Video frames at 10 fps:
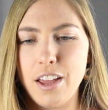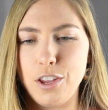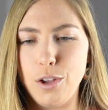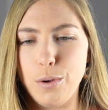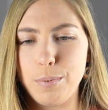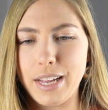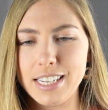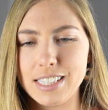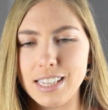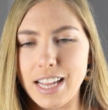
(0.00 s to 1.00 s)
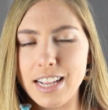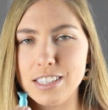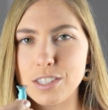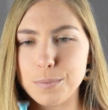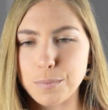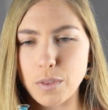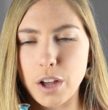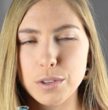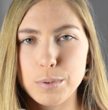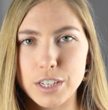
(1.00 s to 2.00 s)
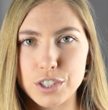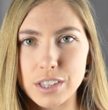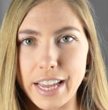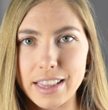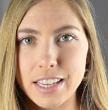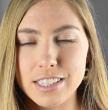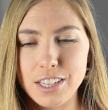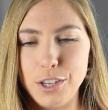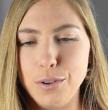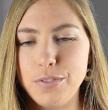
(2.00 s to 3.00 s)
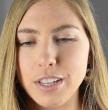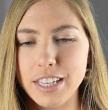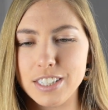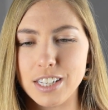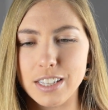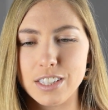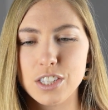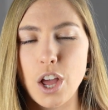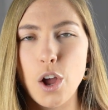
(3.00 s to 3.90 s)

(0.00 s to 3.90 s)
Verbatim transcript: You place the lens on the plunger like this, you fill it till it's